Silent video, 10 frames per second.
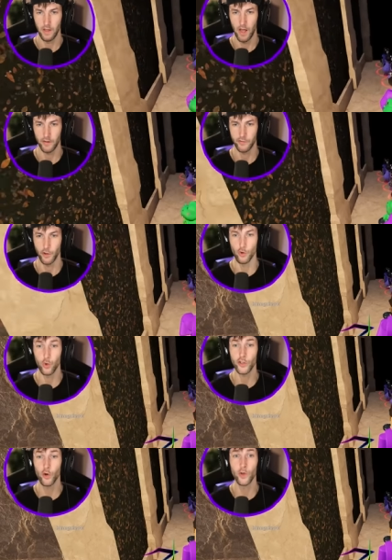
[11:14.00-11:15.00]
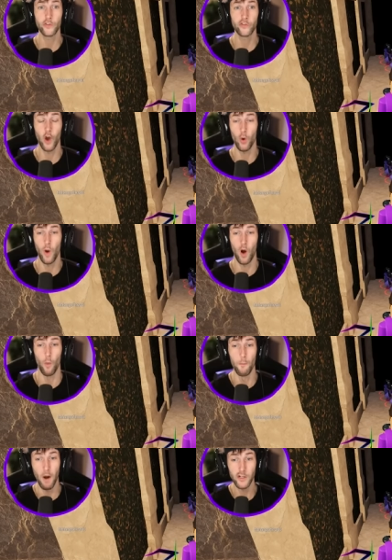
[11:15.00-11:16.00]
Yes, dude, we're doing so
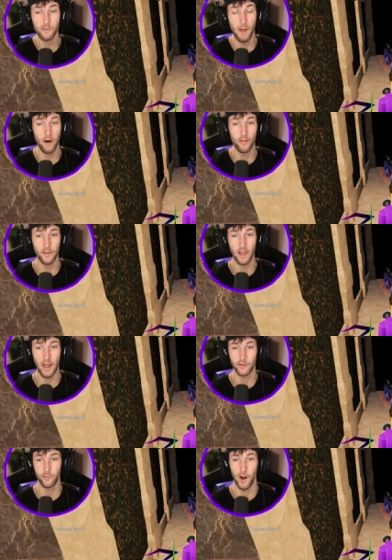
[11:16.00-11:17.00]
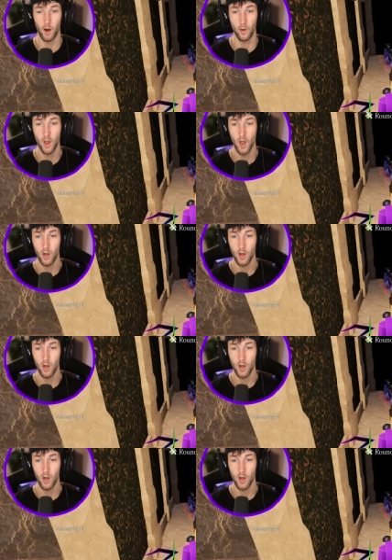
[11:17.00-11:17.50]
well. Much better than last round.